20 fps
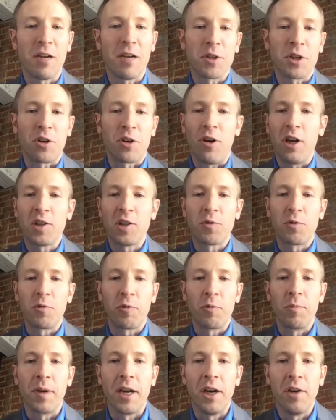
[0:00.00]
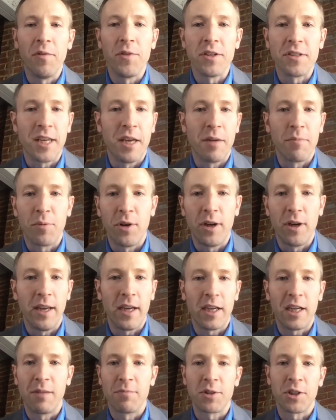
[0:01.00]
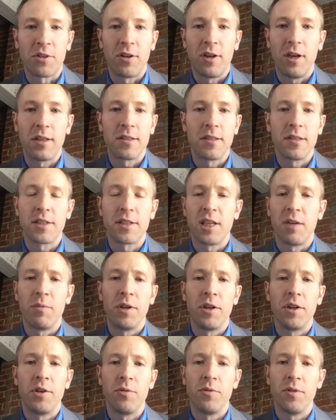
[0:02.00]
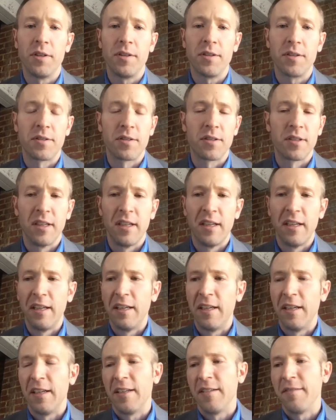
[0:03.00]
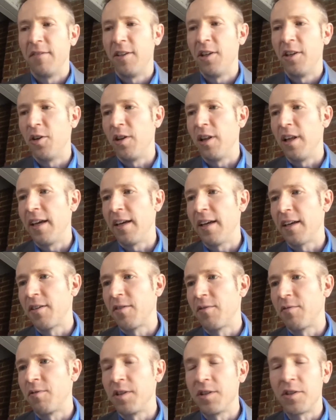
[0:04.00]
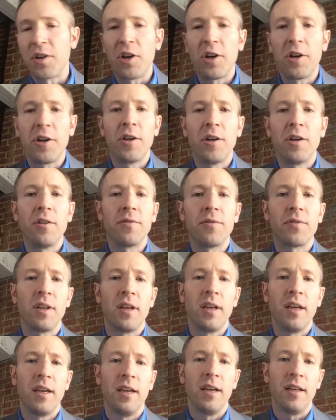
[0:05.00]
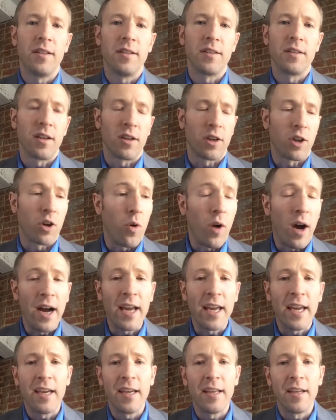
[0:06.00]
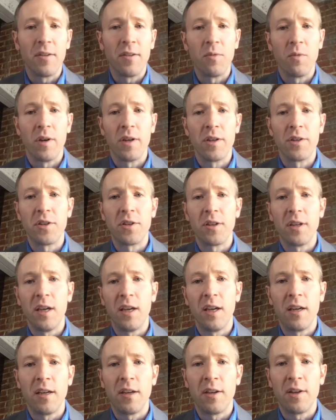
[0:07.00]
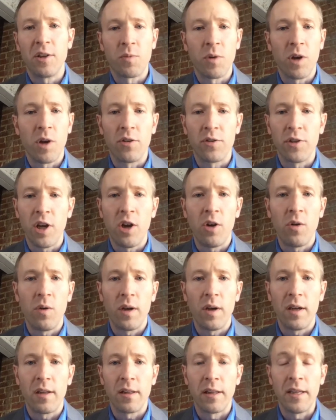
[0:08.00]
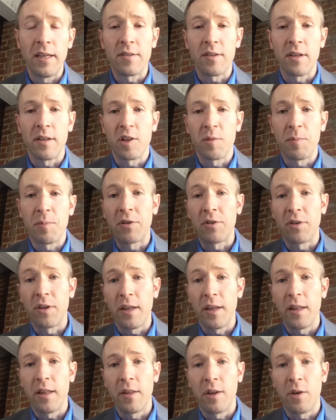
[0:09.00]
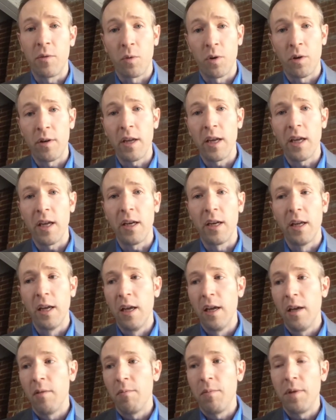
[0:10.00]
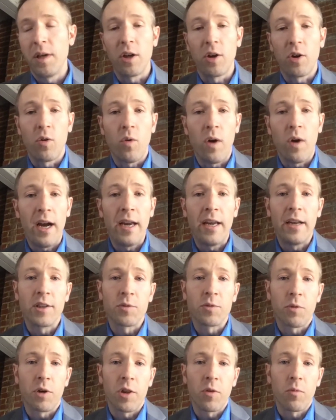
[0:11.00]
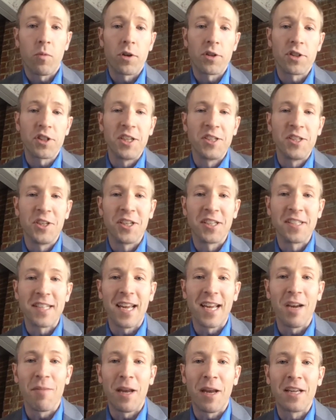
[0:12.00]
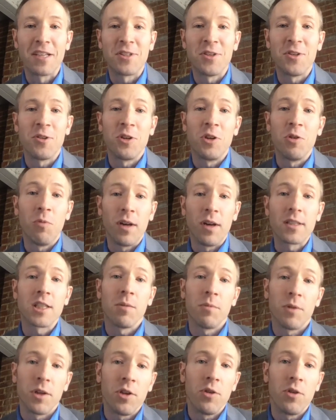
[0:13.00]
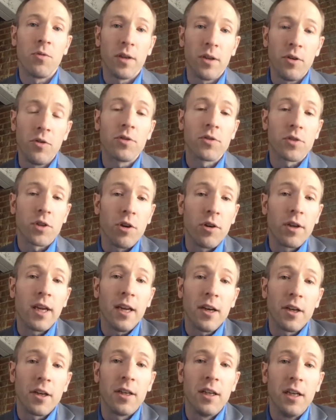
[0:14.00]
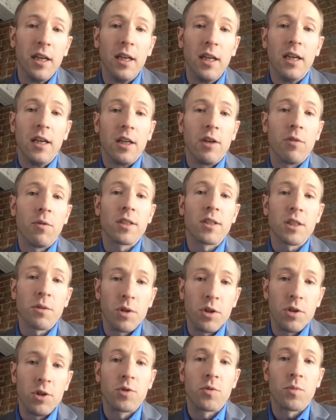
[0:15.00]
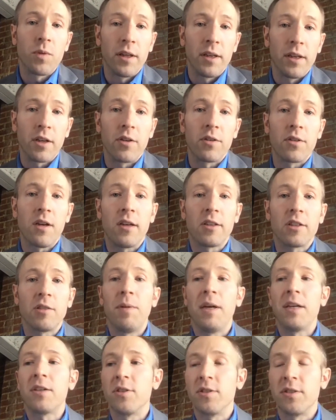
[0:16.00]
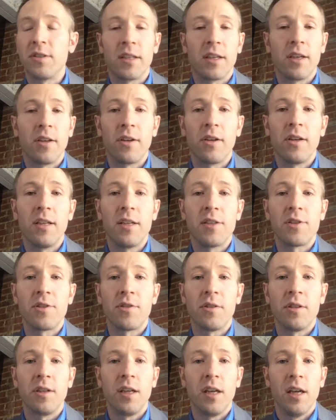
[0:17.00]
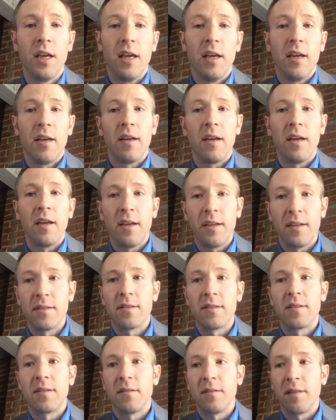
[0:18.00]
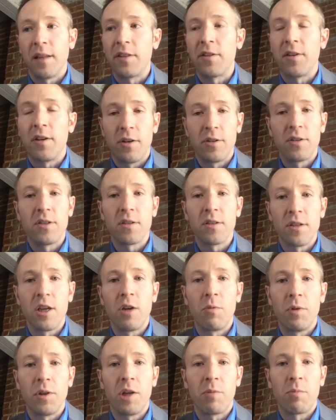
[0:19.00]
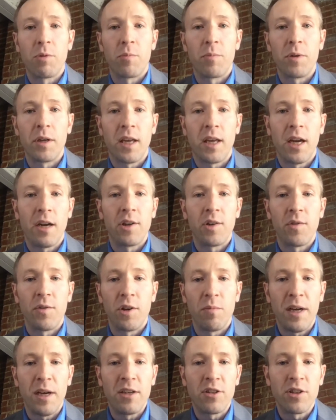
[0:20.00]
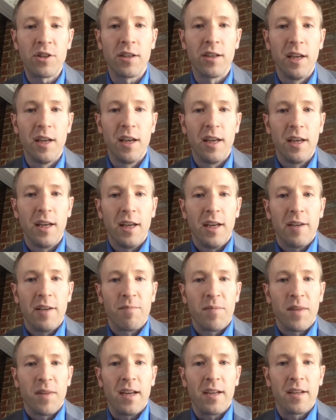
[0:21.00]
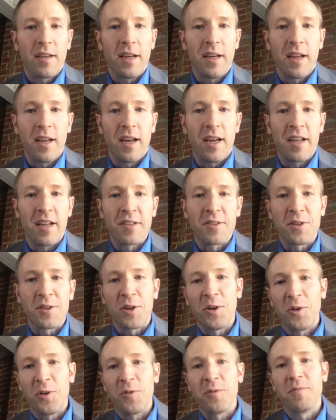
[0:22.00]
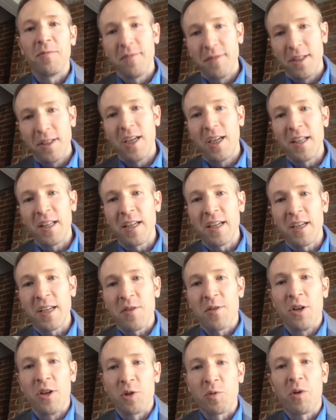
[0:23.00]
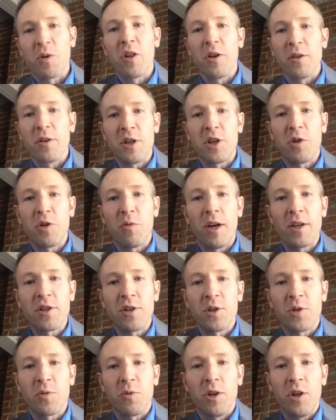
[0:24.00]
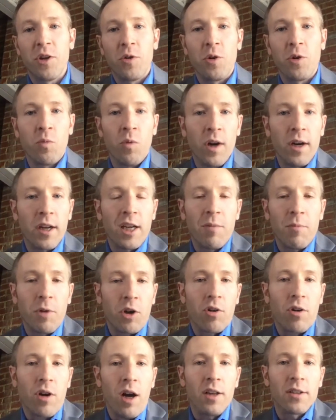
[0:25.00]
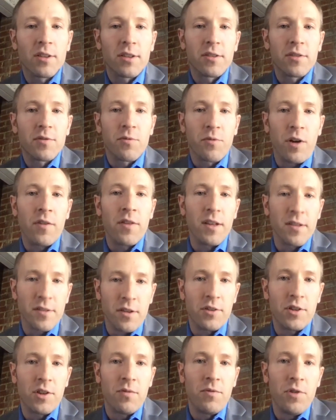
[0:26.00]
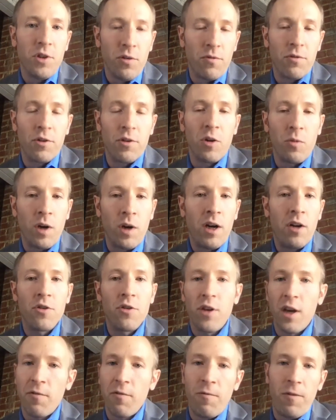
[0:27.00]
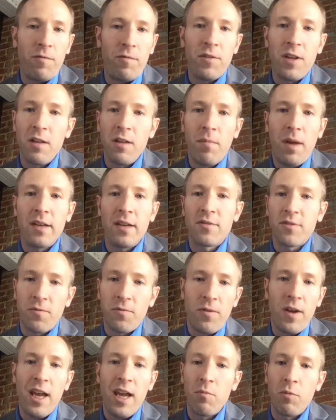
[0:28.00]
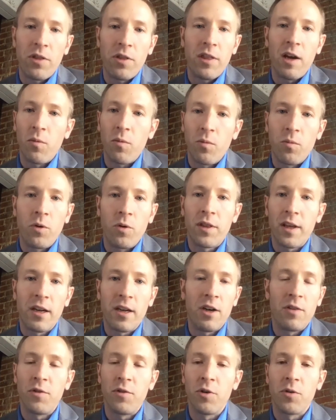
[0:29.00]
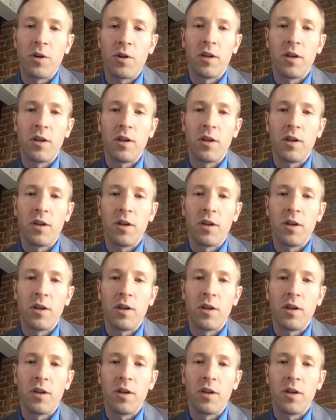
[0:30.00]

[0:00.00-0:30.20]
across from an interview standpoint, that comes across as someone who is, like reserved and quiet, which, as we all know, at least in specialty that we're in, being quiet is one of the worst things you can say about a student. You want someone who's a go-getter. You want someone who's willing to go talk to patients and get a good history and let the nurses know what the appropriate care is for your patient. And so, it's one of those situations where you want to come across on this interview very well, and you have 15 minutes of fame with that interviewer,